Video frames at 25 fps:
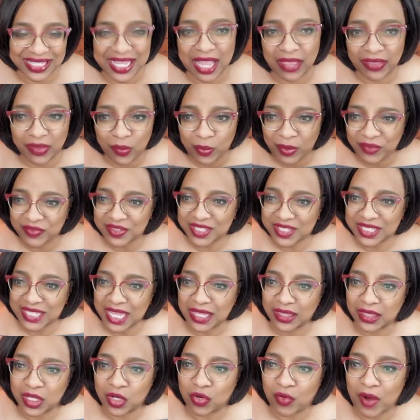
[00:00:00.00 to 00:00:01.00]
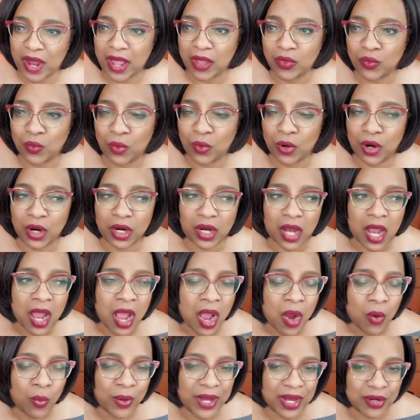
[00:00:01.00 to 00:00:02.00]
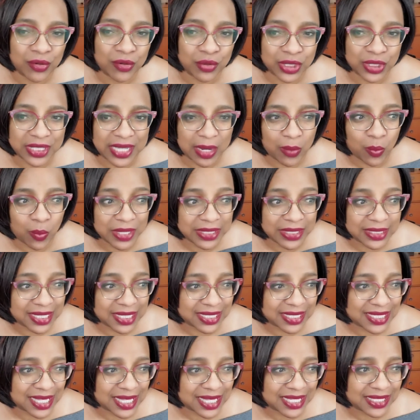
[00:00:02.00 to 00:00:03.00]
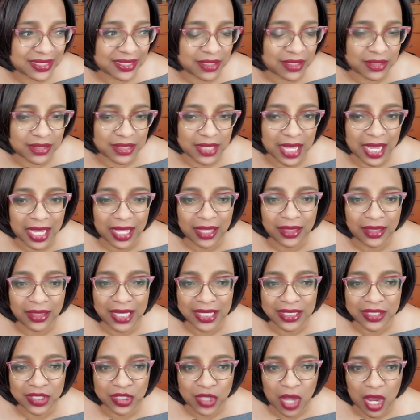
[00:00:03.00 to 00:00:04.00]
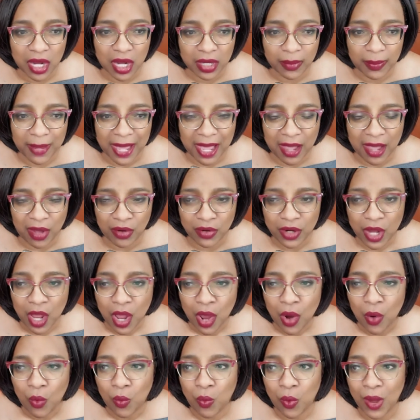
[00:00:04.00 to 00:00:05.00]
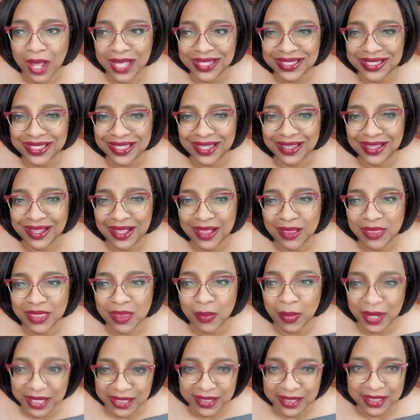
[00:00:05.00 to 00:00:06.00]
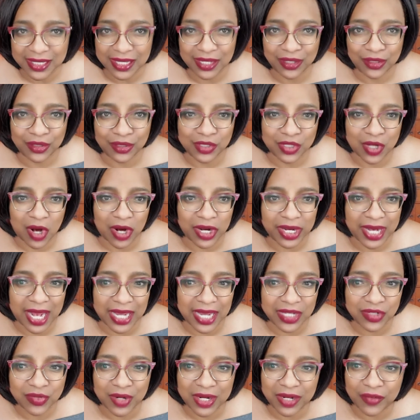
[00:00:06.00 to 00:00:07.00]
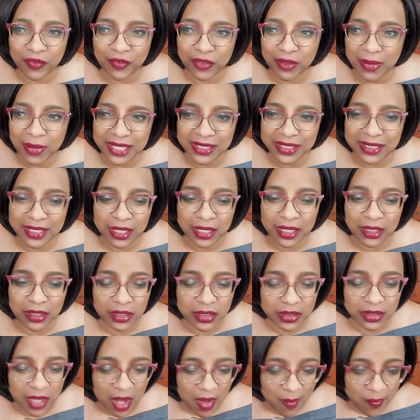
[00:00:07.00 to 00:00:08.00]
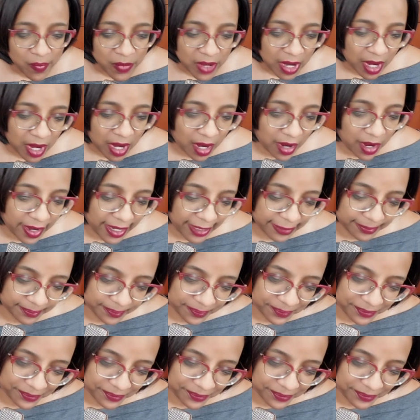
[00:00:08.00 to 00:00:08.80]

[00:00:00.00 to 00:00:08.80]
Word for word: Now that we've set the groundwork, we understand what success looks like. Let's talk about what the buzz killers are. You guys ready for the buzz killers? All right.